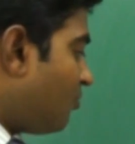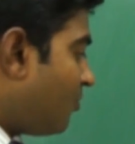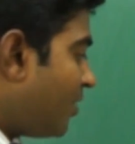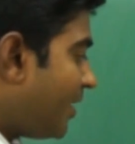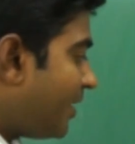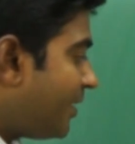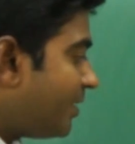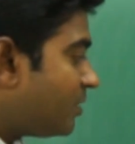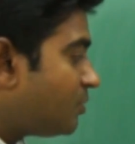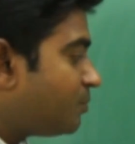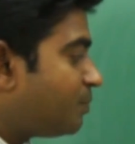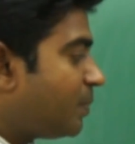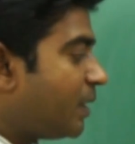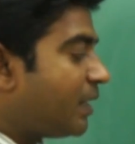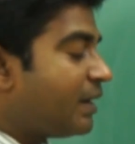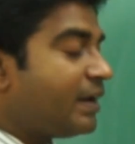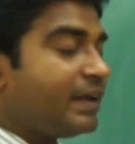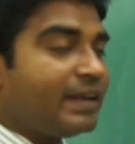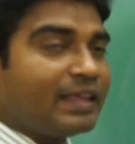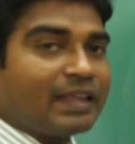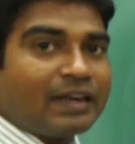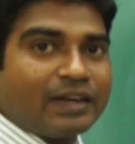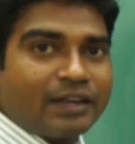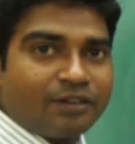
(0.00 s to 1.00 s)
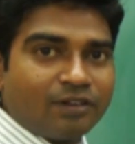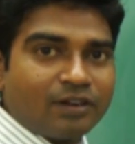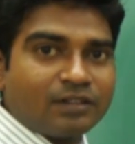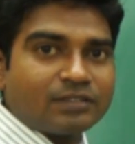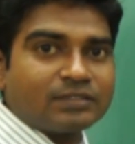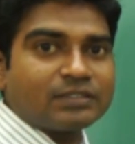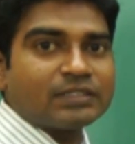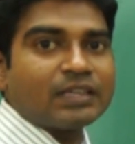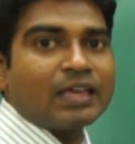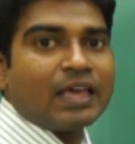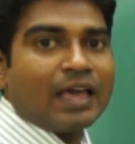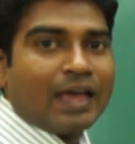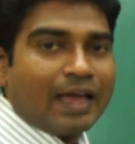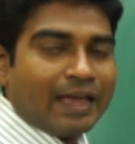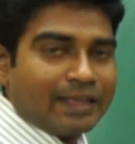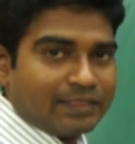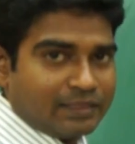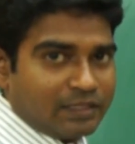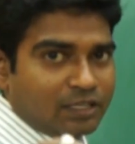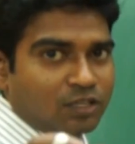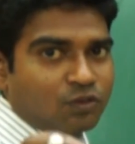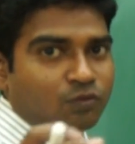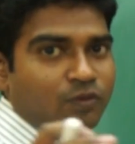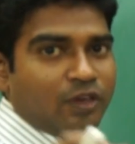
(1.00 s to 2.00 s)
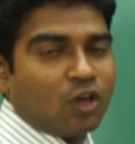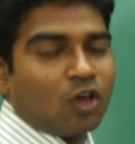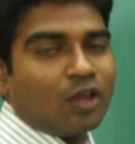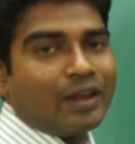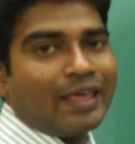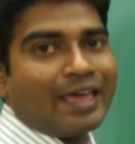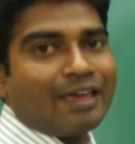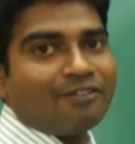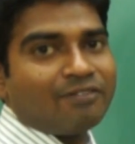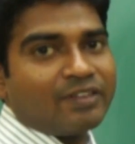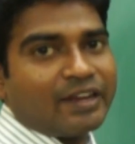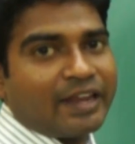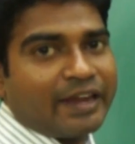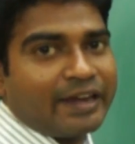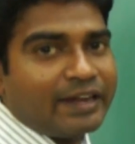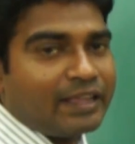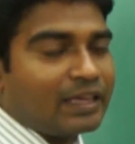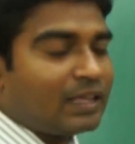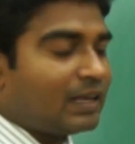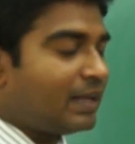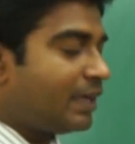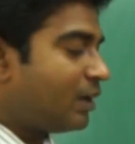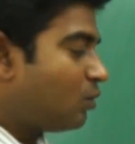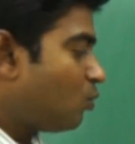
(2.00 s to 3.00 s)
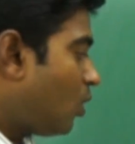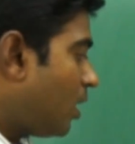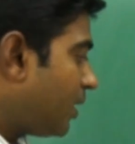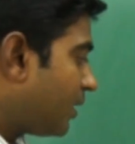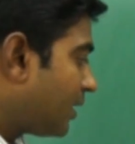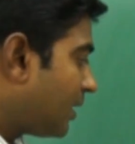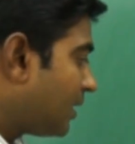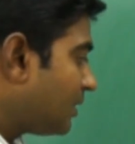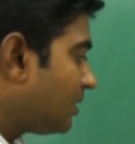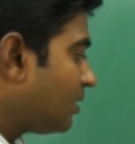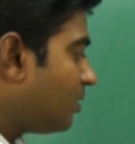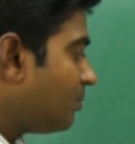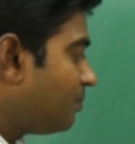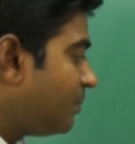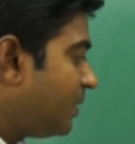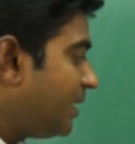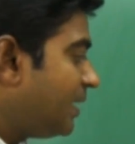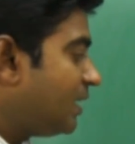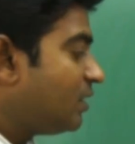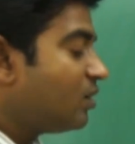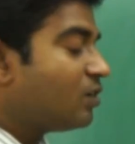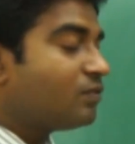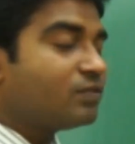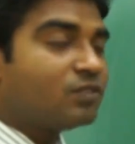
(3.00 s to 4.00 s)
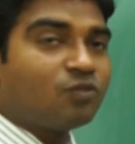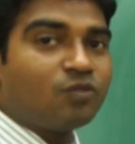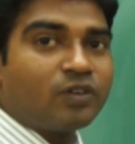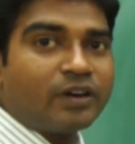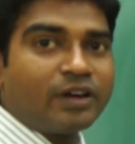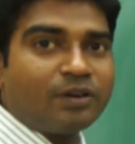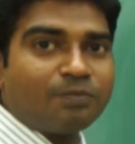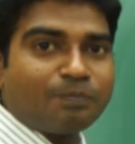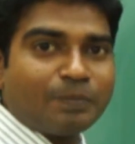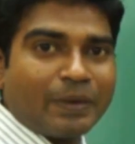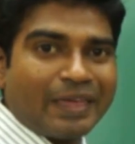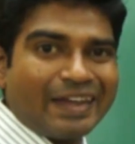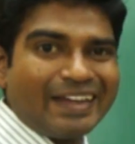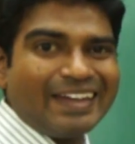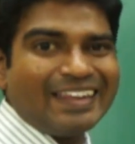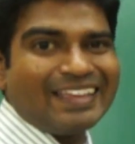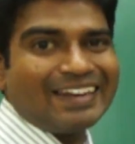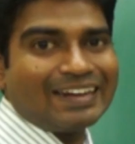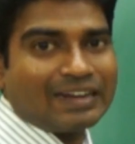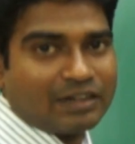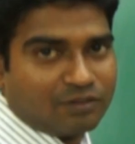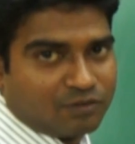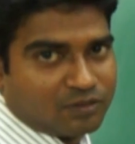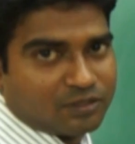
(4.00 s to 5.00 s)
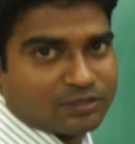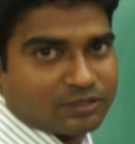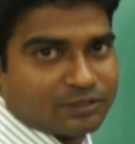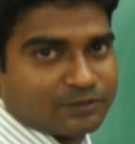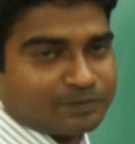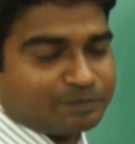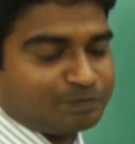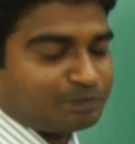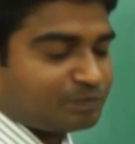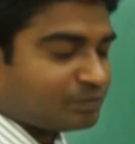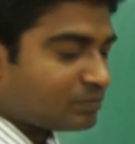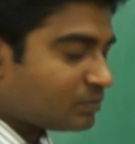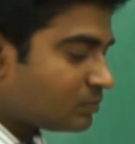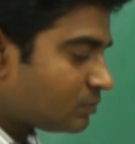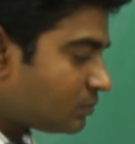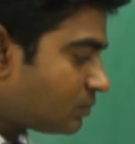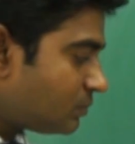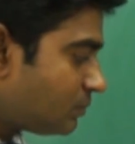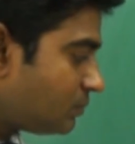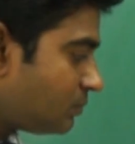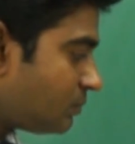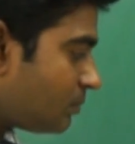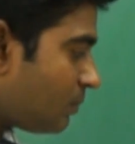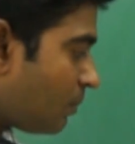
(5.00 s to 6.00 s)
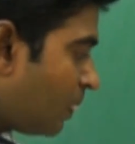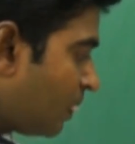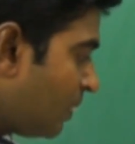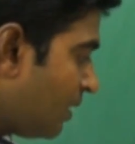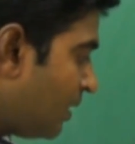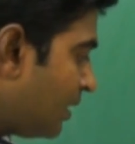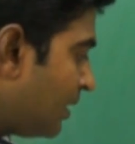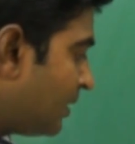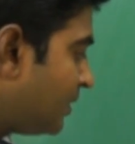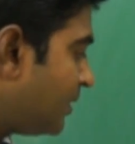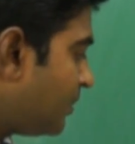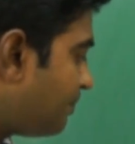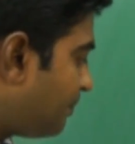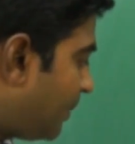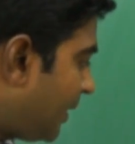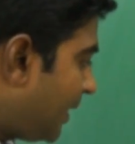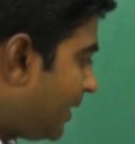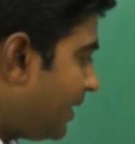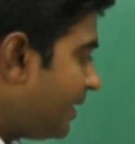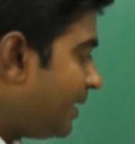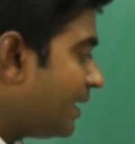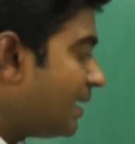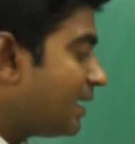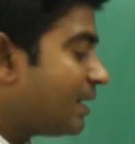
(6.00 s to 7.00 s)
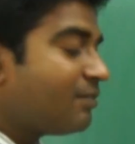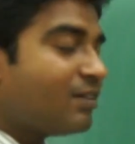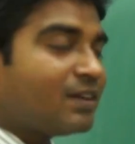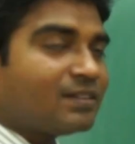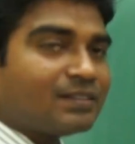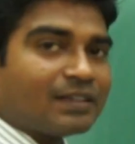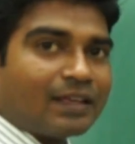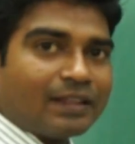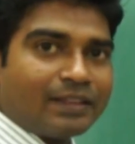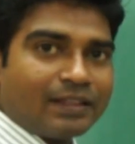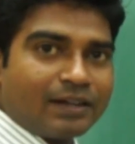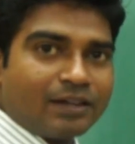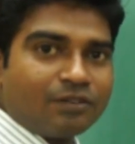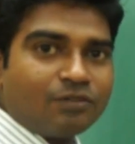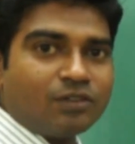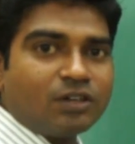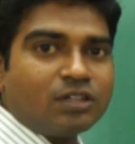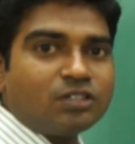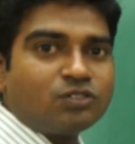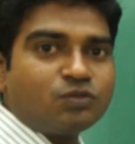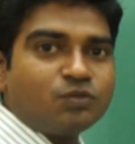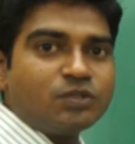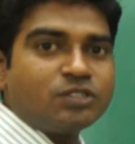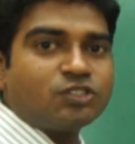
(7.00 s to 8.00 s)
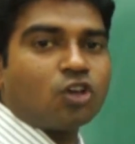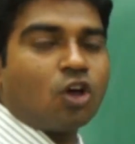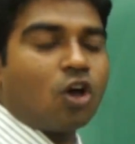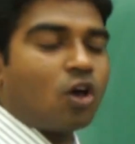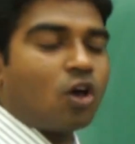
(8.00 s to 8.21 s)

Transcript: various perennial rivers. I think we all have an idea, like what are the meaning of the word perennial rivers? The perennial rivers are the rivers which